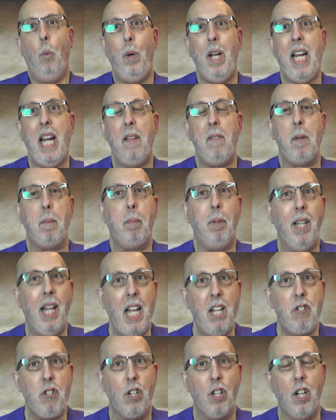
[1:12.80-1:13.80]
we had the
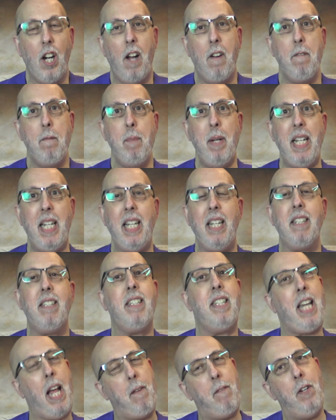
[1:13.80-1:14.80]
pleasure of meeting
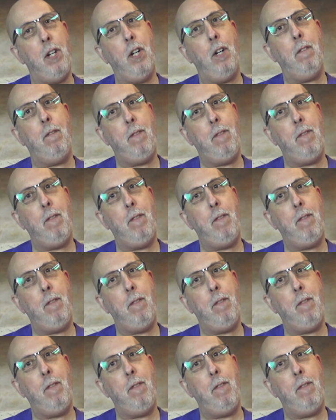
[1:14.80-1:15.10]
Steph and her